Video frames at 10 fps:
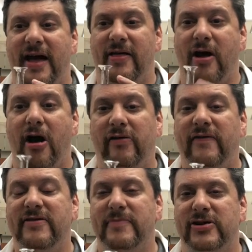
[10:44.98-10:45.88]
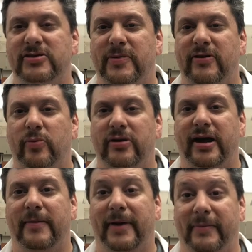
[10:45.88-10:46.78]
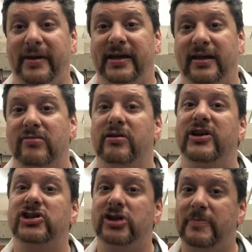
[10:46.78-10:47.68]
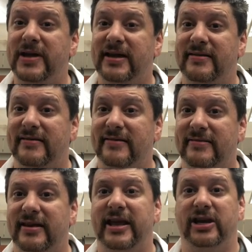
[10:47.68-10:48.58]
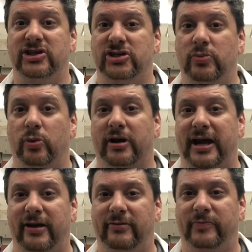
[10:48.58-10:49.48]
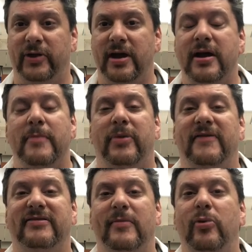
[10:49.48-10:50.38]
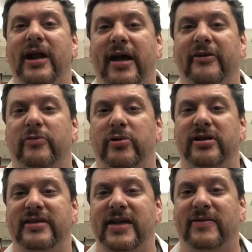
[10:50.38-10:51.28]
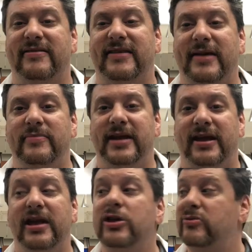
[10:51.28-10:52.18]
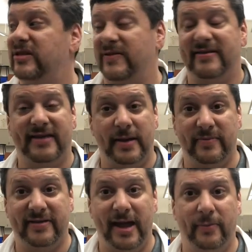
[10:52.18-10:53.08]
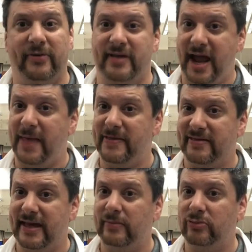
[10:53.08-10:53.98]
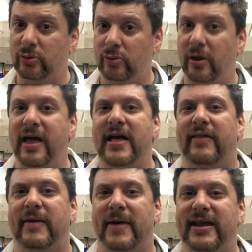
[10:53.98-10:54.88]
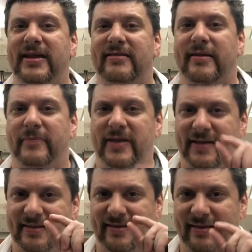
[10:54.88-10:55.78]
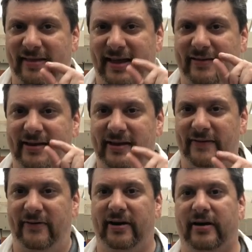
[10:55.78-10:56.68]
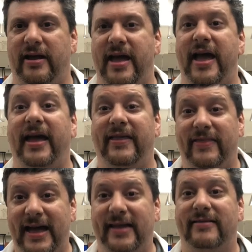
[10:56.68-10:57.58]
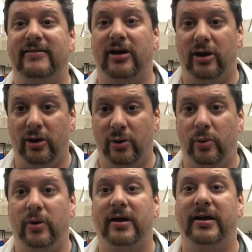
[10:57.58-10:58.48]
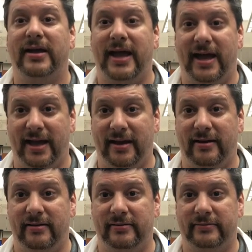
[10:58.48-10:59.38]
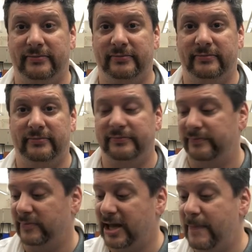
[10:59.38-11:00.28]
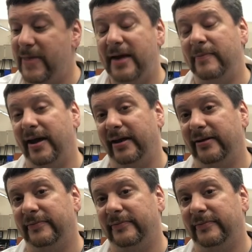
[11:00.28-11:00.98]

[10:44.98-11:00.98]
All of these measurements were done by me, so they should be consistent and it should work out. But if someone else were to take the same data using the same samples and the same tool, they might get something that's slightly different, and that's okay. Keep that in mind.